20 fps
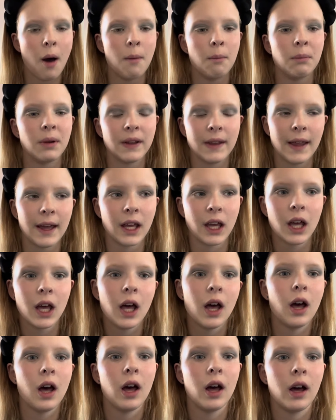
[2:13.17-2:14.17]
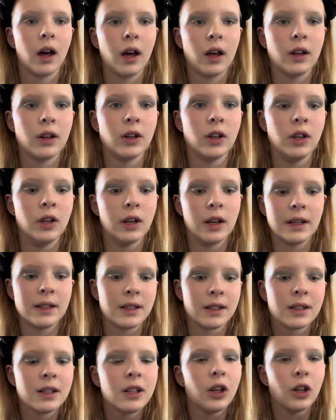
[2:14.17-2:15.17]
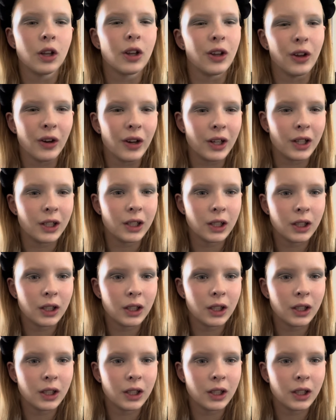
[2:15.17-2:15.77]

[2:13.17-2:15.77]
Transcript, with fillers: But like it doesn't look good.